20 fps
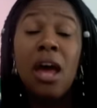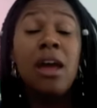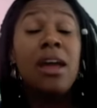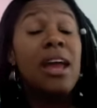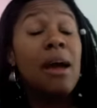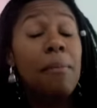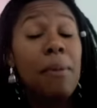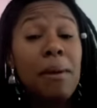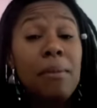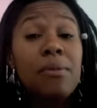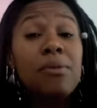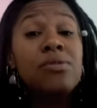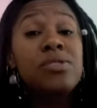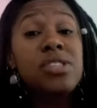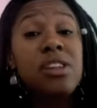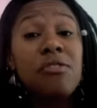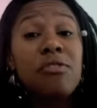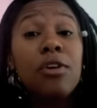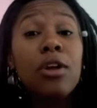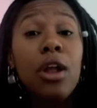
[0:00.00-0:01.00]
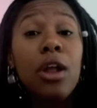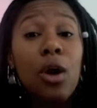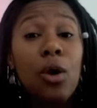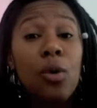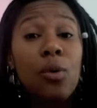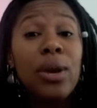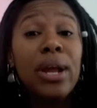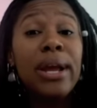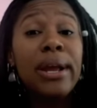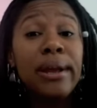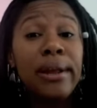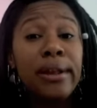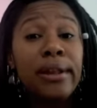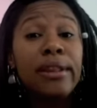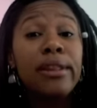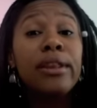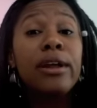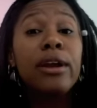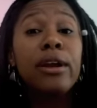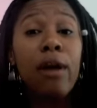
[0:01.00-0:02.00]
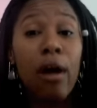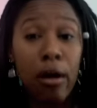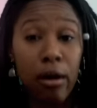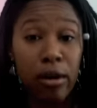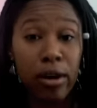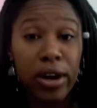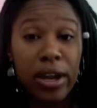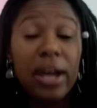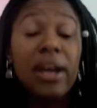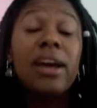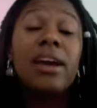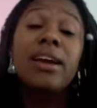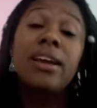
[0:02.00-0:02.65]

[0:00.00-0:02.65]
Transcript: You have people whose stuff glowed in the dark.